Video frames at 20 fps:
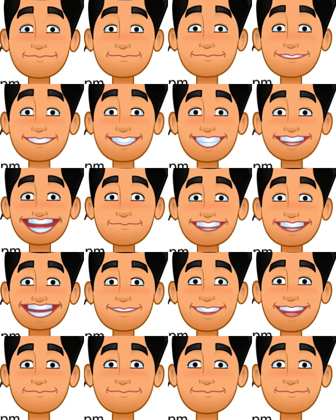inch
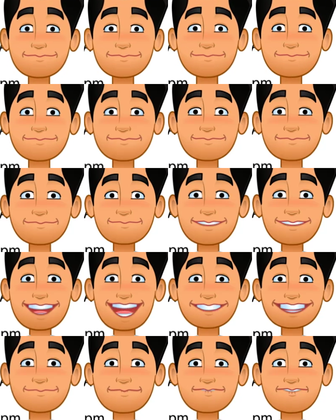square.
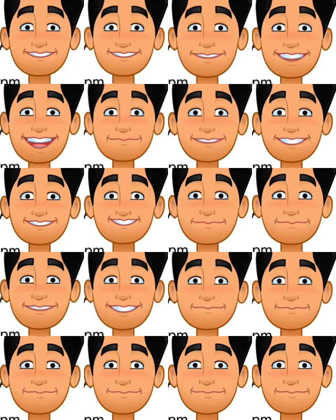That is a rounded
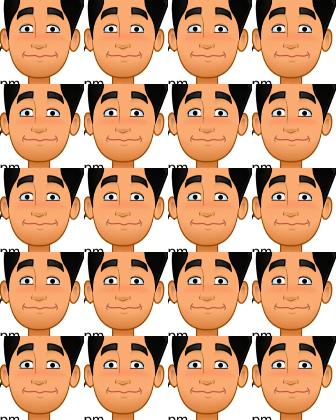figure.